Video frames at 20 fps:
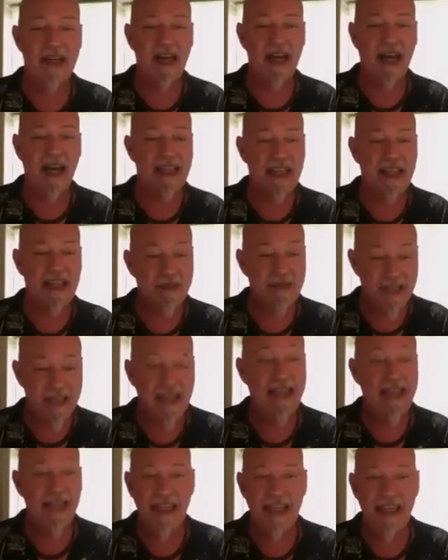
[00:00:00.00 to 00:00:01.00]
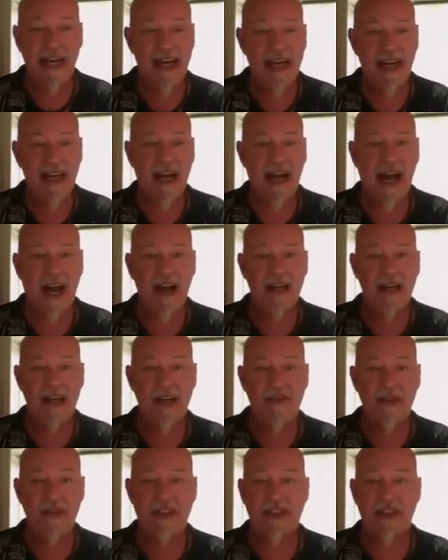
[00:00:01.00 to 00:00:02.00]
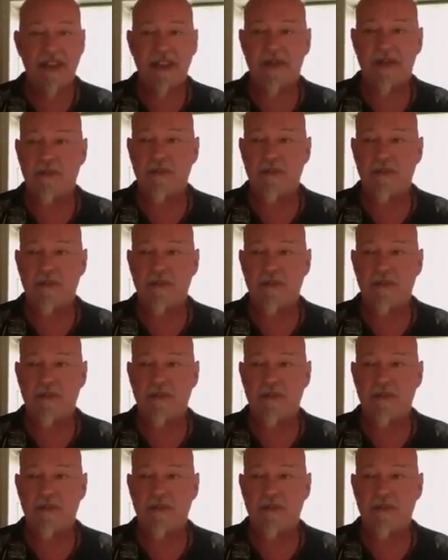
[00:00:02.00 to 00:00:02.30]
I, I, keep saying, yeah, how, if it's